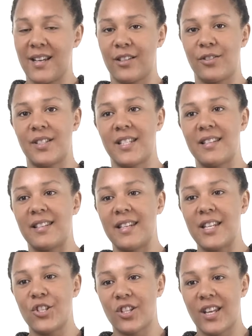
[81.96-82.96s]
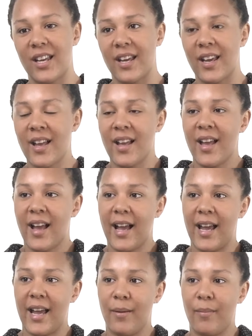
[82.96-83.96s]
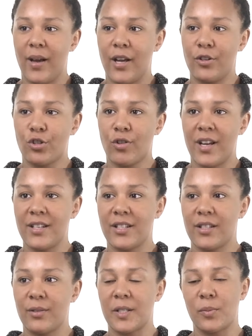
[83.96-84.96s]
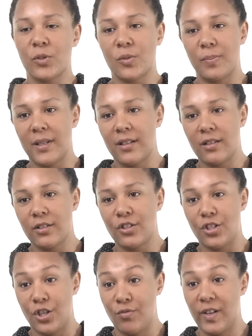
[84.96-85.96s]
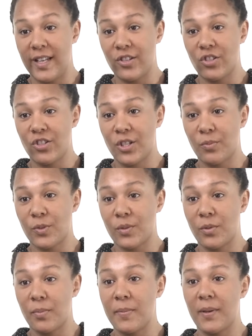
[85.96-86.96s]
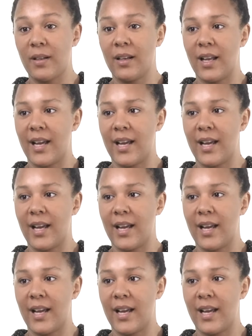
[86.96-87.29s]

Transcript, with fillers: I could see the niche there, um, and trying to, I suppose, build new relationships with people.